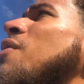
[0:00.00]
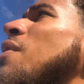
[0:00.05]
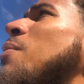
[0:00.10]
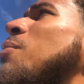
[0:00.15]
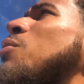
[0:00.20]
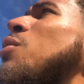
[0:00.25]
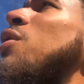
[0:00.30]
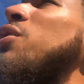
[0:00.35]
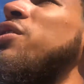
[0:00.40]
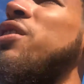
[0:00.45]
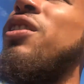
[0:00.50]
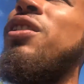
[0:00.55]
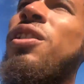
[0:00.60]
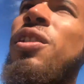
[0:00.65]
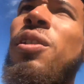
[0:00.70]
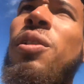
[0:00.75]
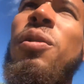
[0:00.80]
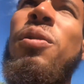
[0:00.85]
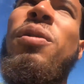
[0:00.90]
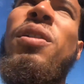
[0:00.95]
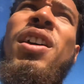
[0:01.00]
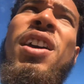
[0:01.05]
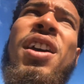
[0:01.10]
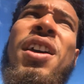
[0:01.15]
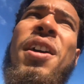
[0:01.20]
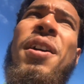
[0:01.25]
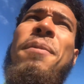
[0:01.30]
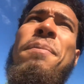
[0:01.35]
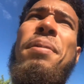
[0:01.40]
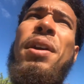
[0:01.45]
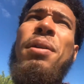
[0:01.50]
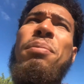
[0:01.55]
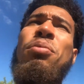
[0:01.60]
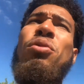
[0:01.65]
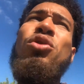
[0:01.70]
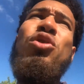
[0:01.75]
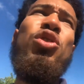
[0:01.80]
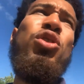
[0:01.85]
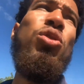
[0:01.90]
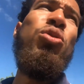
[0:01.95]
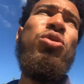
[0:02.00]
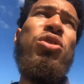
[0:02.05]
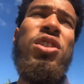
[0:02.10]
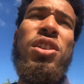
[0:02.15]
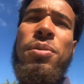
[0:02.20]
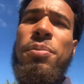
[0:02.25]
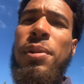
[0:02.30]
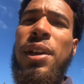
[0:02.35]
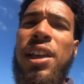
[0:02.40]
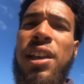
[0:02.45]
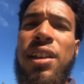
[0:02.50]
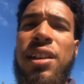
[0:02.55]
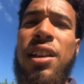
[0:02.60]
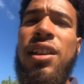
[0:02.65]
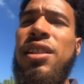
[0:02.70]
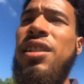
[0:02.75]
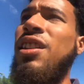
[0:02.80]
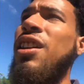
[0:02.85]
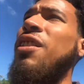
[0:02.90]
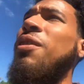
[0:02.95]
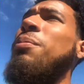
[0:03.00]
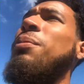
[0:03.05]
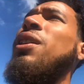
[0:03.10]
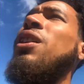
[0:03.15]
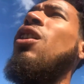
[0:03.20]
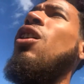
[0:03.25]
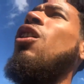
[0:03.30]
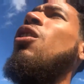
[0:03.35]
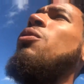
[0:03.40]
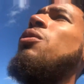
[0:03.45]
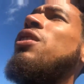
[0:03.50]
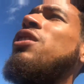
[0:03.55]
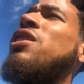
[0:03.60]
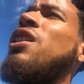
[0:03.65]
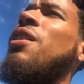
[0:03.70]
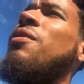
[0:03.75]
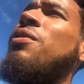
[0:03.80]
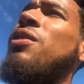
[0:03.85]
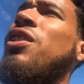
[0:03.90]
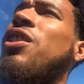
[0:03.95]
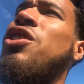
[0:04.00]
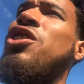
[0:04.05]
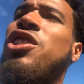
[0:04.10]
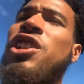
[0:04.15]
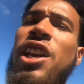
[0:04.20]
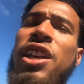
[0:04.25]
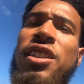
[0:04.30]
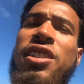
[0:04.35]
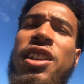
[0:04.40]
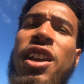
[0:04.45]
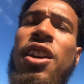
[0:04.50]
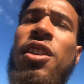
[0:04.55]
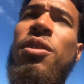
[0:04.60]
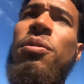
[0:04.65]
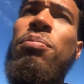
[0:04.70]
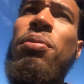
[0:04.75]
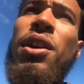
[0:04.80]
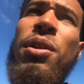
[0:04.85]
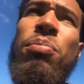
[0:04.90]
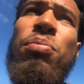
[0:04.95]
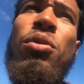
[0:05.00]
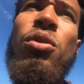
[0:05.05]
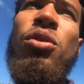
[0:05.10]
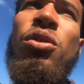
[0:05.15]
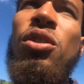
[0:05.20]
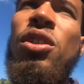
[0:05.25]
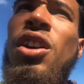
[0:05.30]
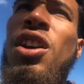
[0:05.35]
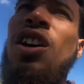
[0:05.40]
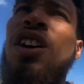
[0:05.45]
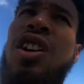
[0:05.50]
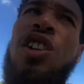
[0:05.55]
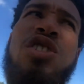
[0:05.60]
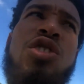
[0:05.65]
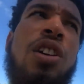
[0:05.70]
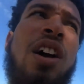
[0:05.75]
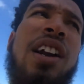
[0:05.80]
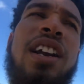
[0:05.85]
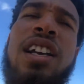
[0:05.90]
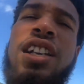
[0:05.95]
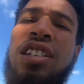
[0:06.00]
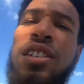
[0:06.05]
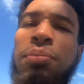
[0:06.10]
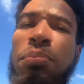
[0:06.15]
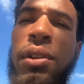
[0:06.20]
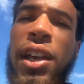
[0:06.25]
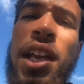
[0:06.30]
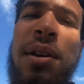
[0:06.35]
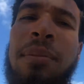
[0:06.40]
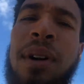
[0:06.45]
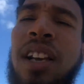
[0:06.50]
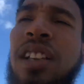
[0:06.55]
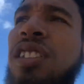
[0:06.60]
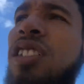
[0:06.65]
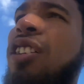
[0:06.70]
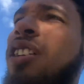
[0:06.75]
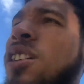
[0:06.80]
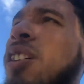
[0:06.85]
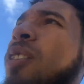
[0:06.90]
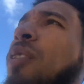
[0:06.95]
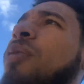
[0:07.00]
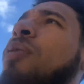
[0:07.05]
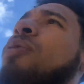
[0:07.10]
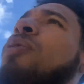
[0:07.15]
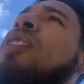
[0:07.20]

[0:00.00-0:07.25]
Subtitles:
I'm worthy of people choosing me instead of me always having to chase out people, trying to explain myself,